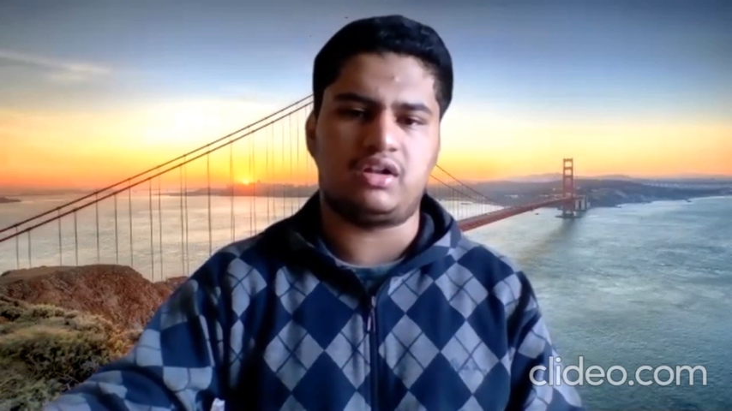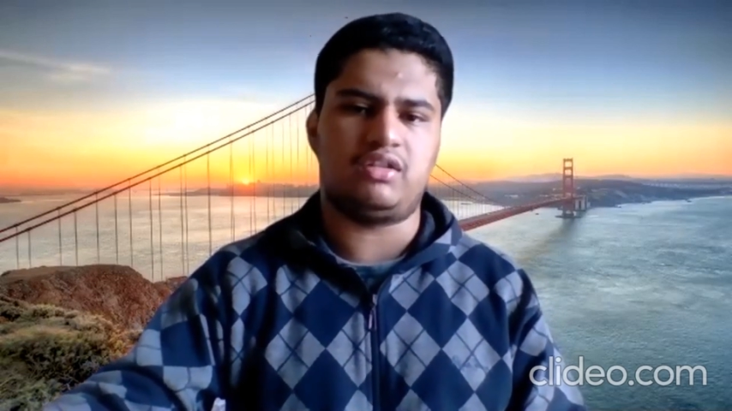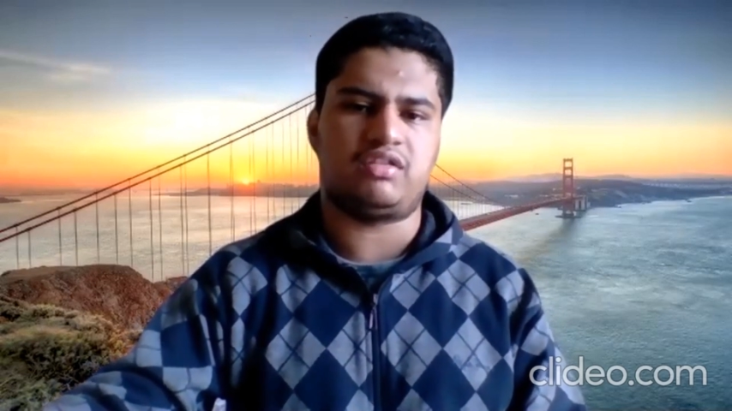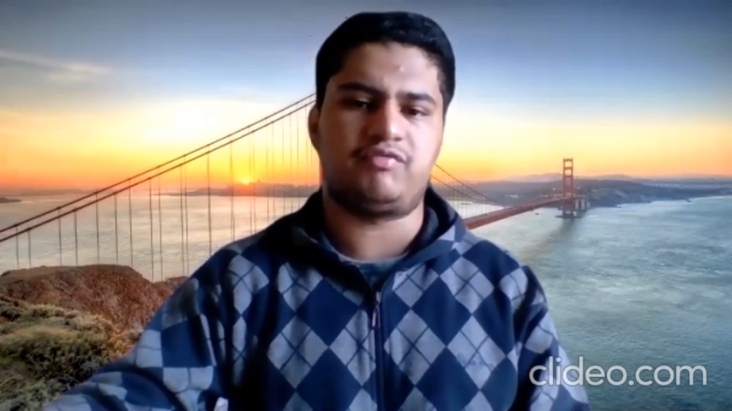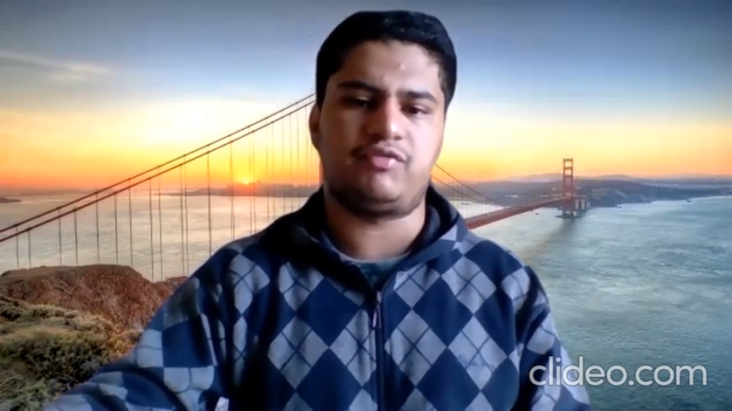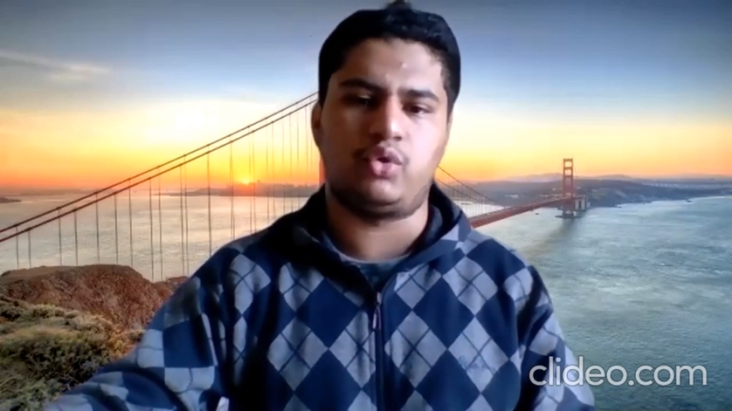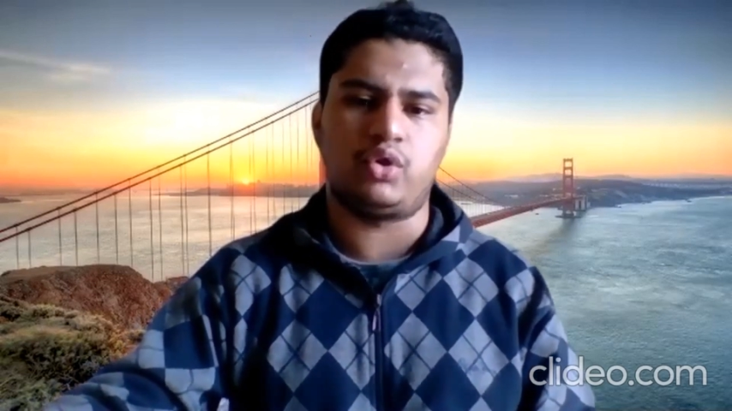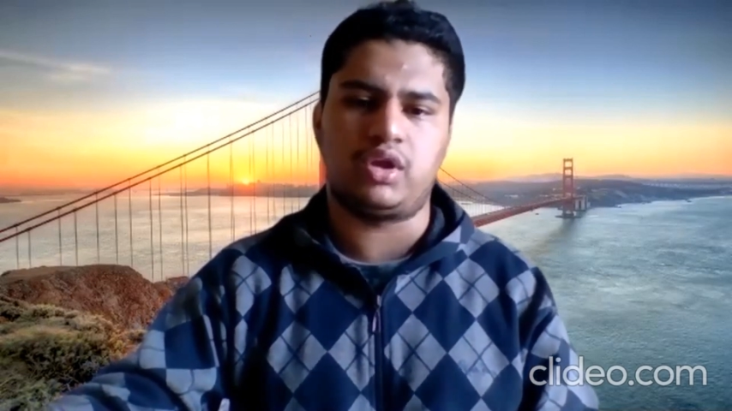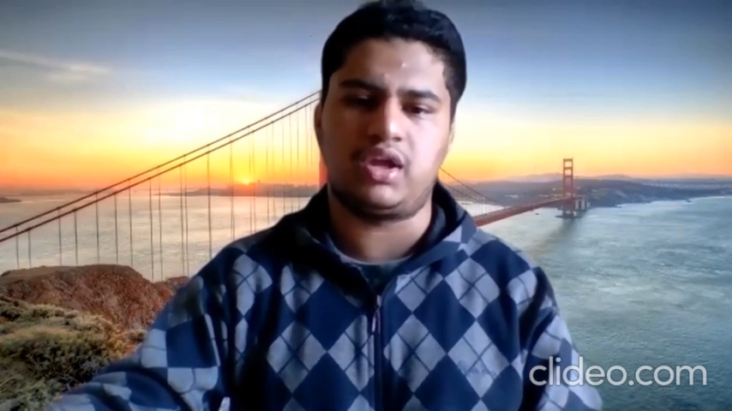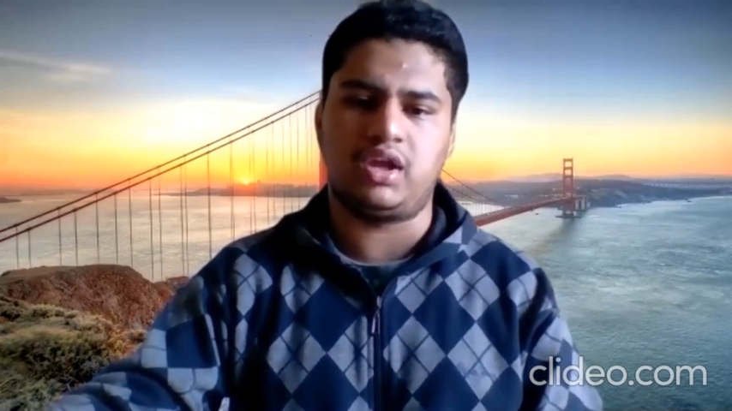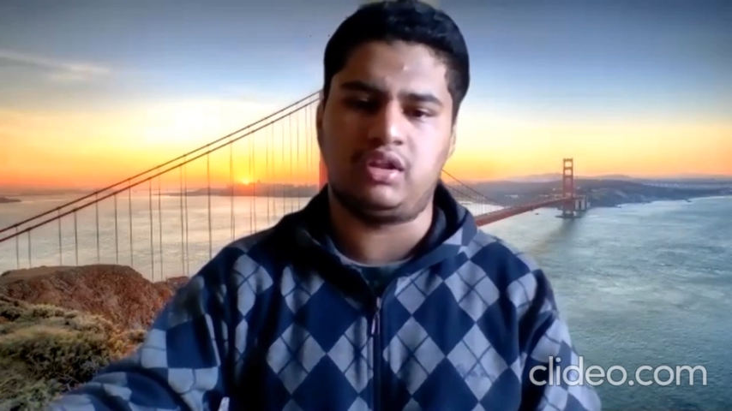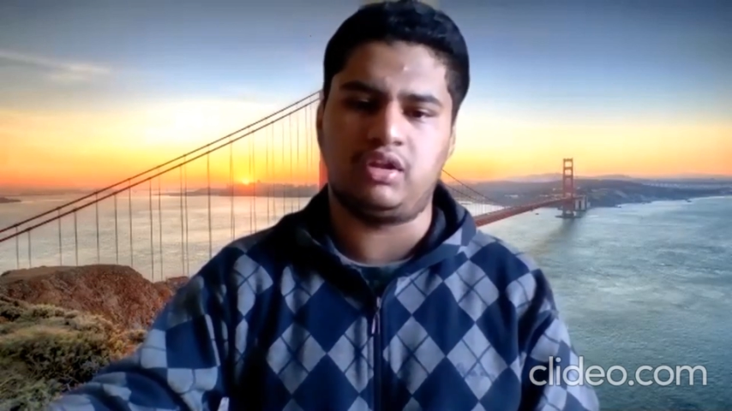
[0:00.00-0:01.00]

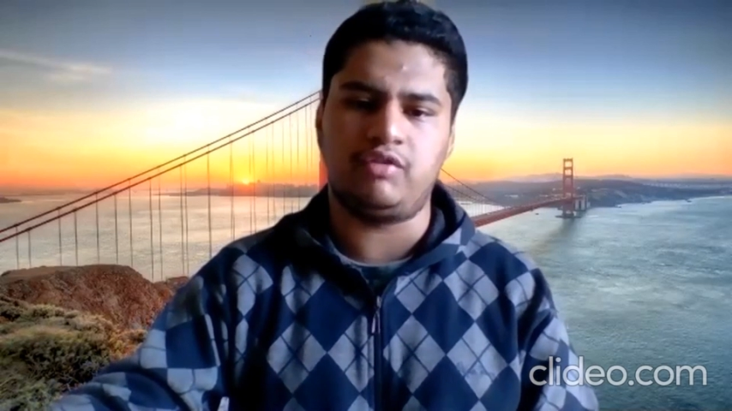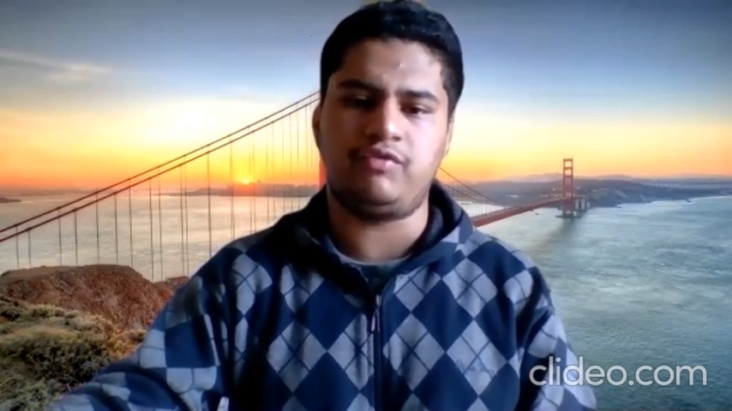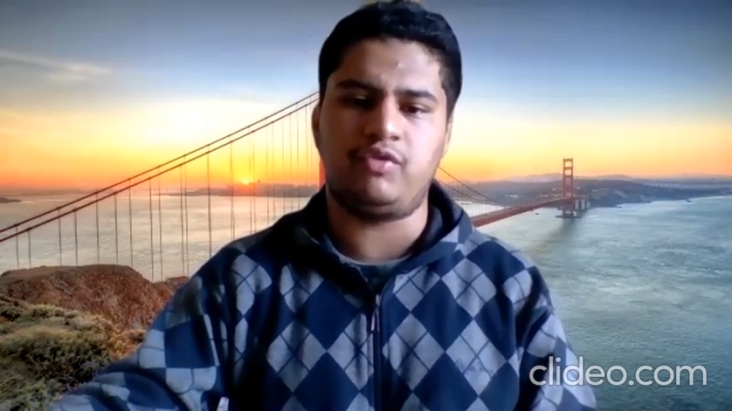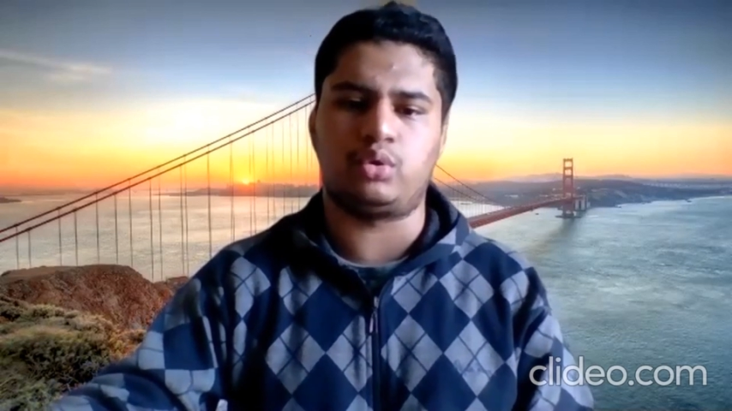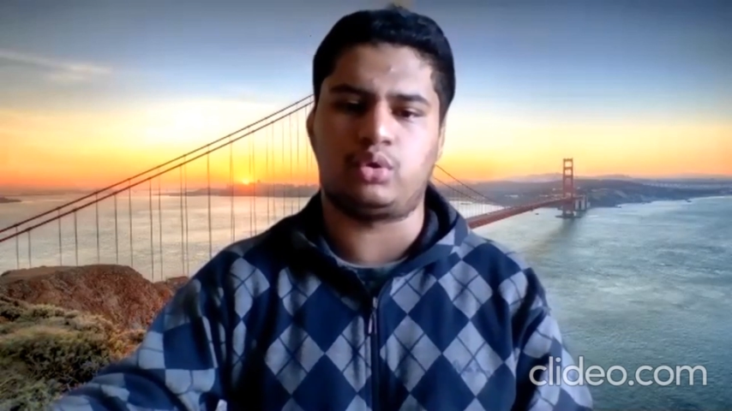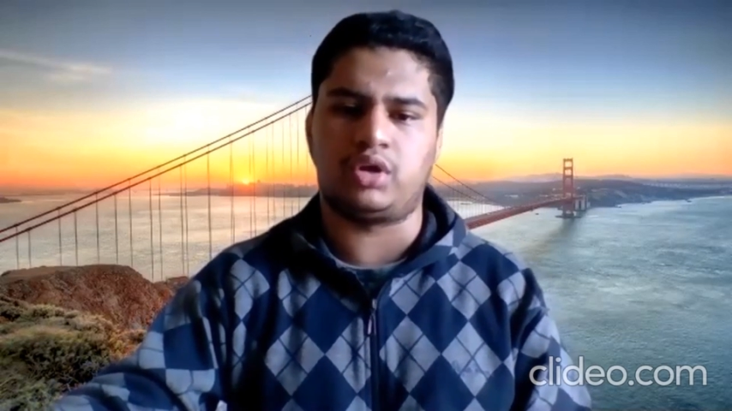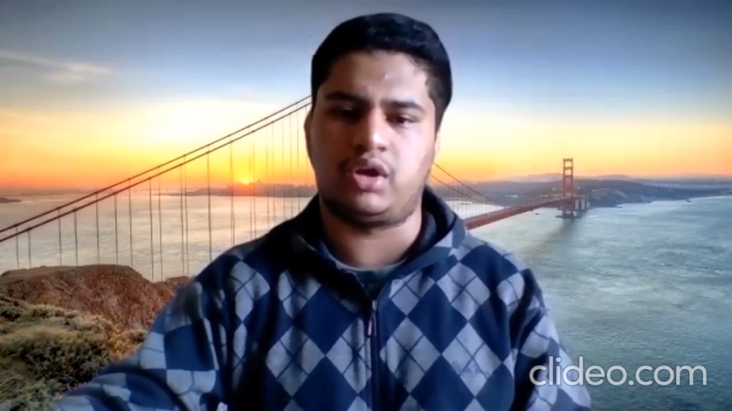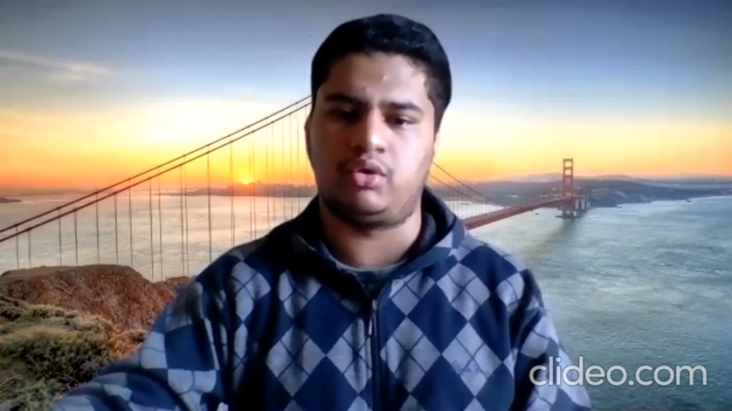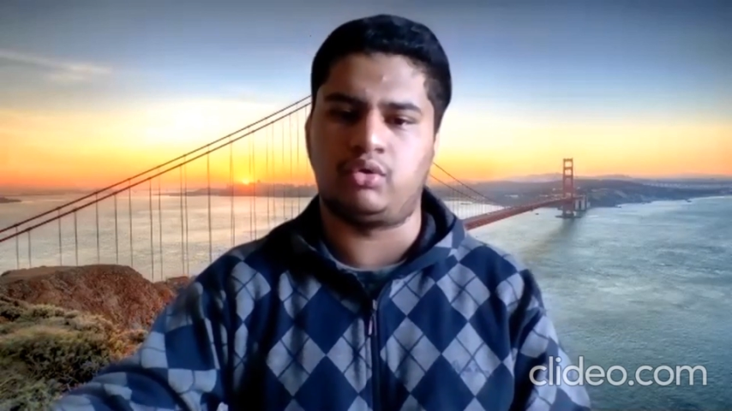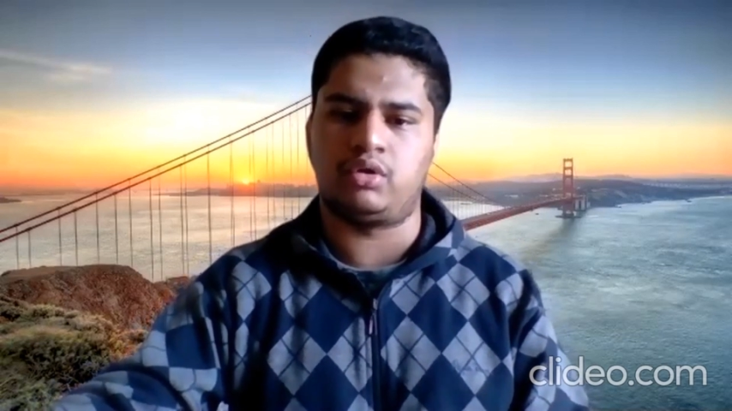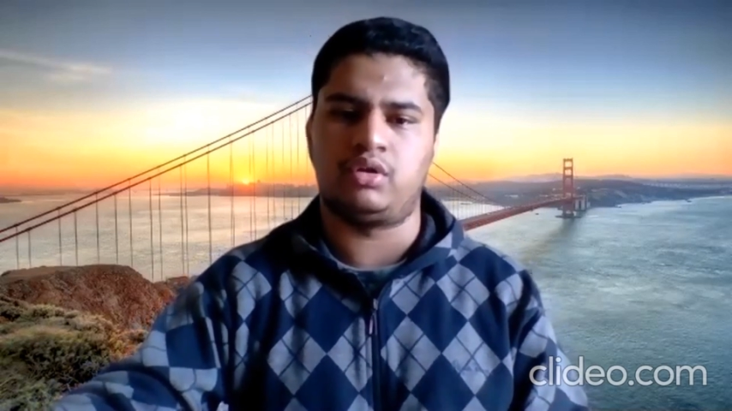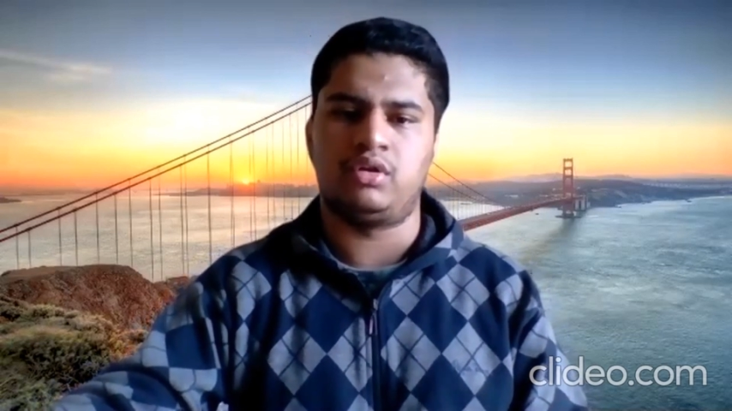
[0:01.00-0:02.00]
flowing in the
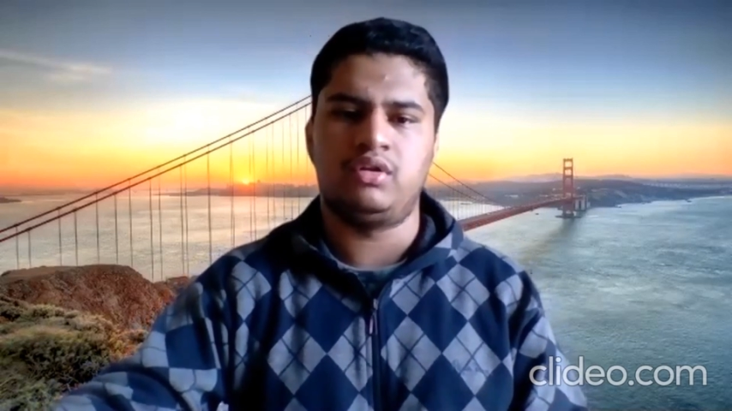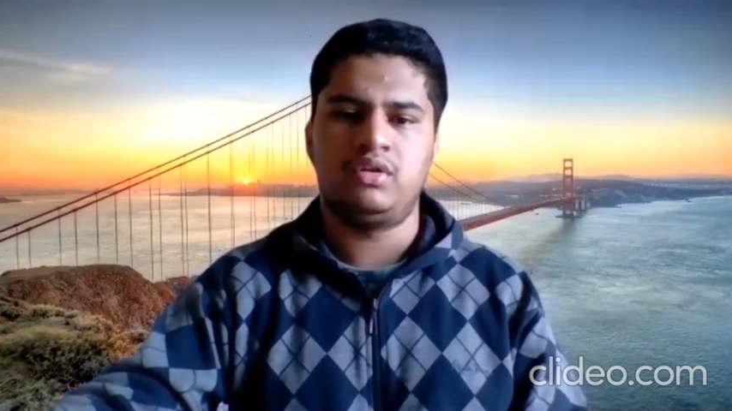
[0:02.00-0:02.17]
photodiode.